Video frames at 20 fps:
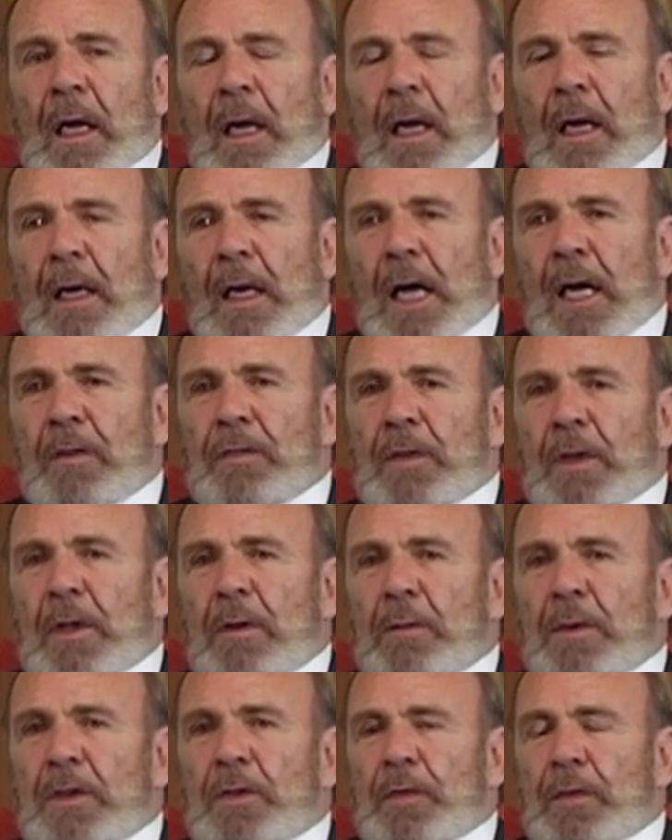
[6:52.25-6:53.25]
And after
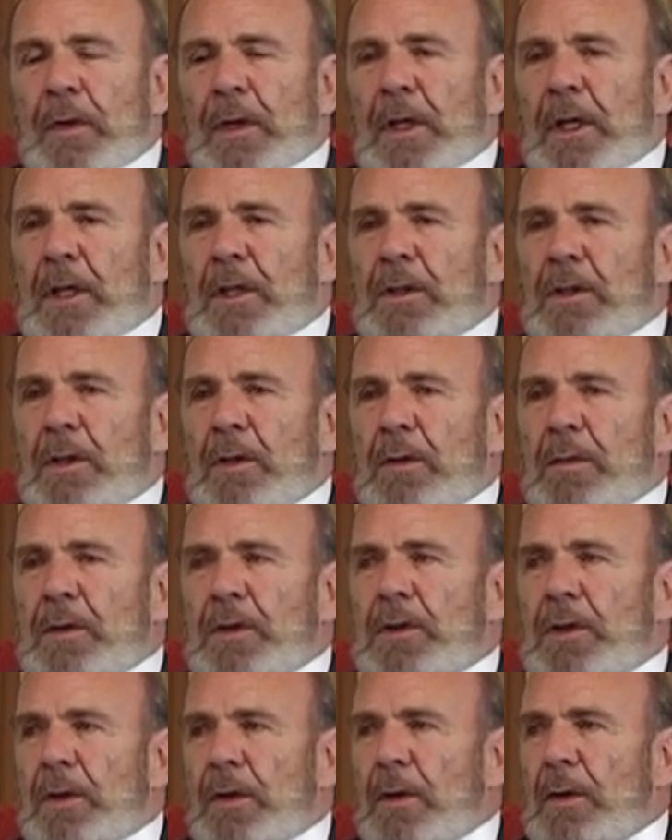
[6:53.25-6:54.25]
it was finished, we
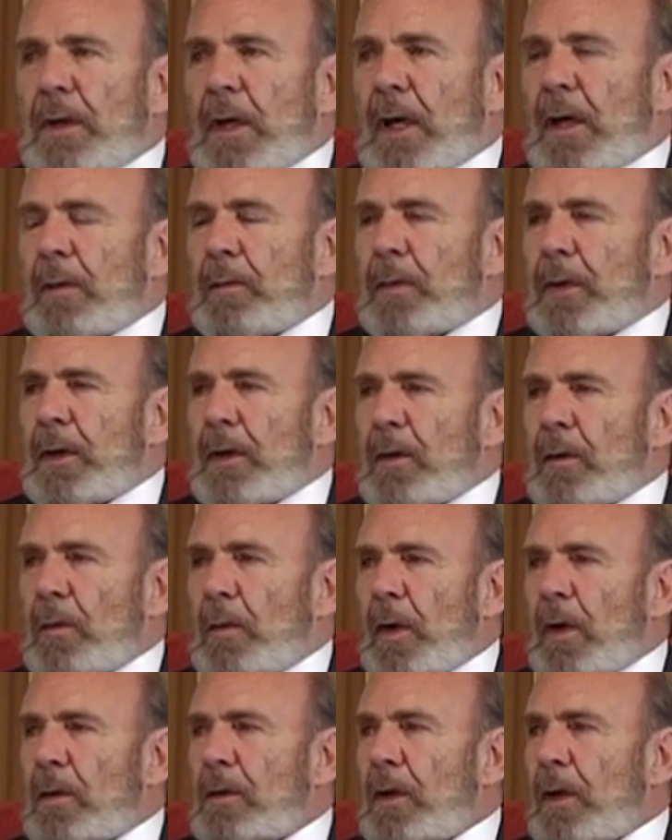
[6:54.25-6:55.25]
stood up,
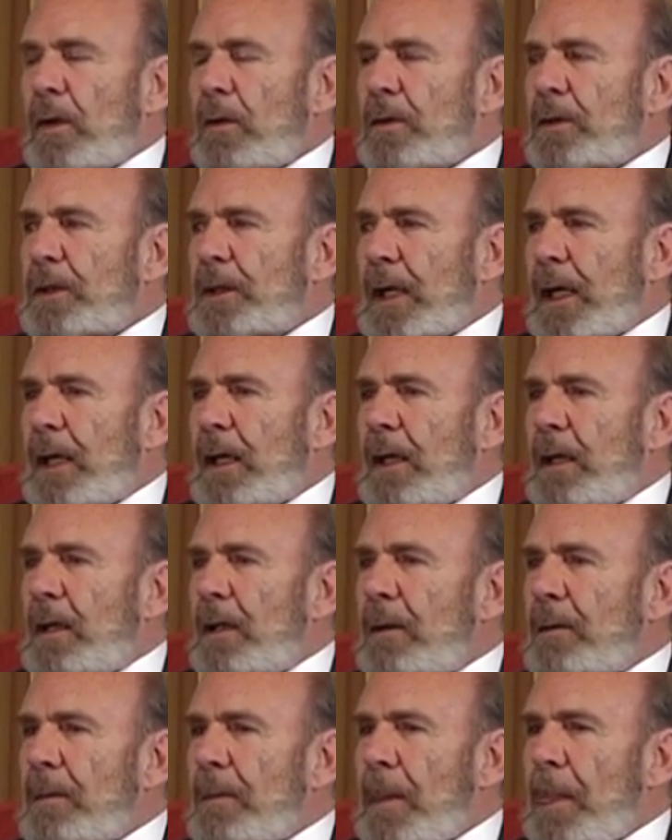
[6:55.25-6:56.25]
walked
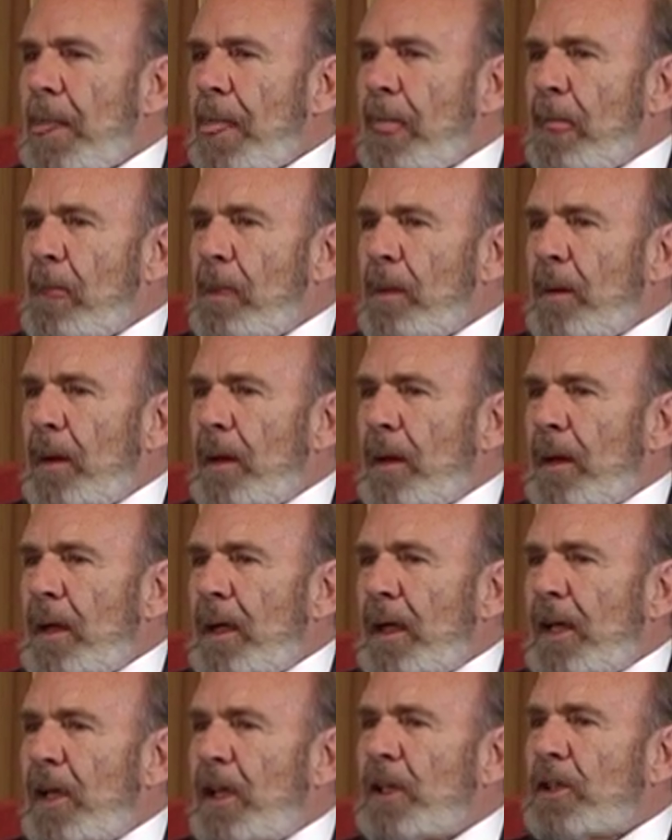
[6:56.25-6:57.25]
outside,
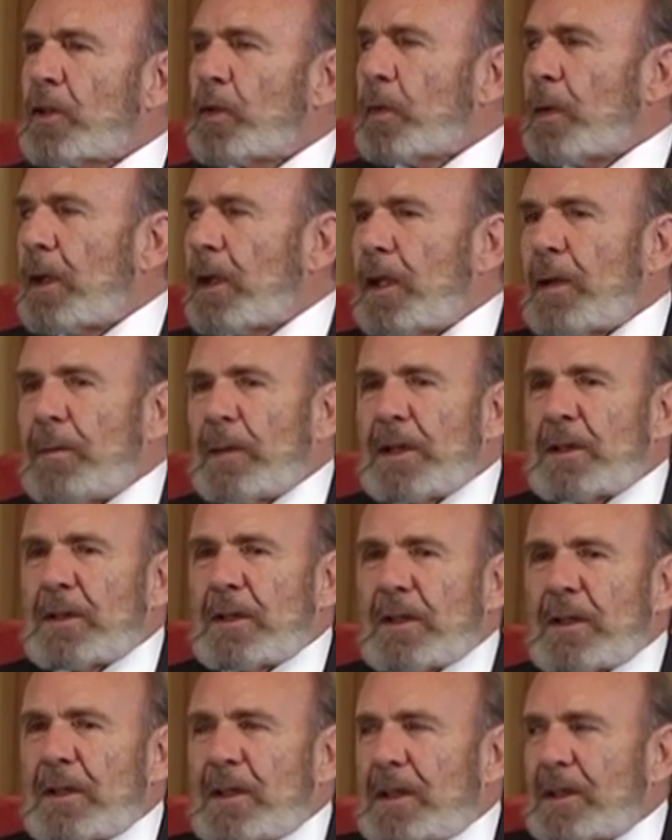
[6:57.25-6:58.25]
and here's where the
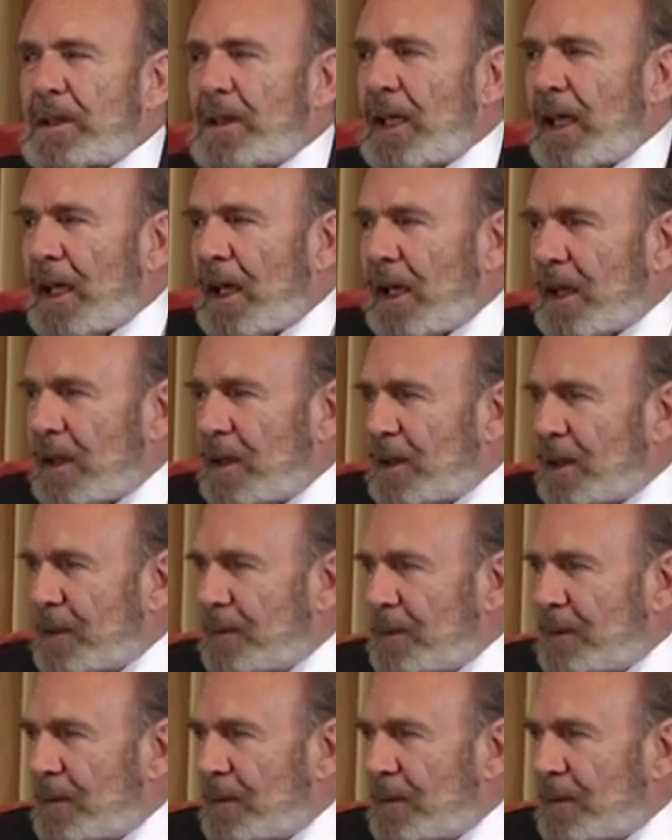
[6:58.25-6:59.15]
mystery starts.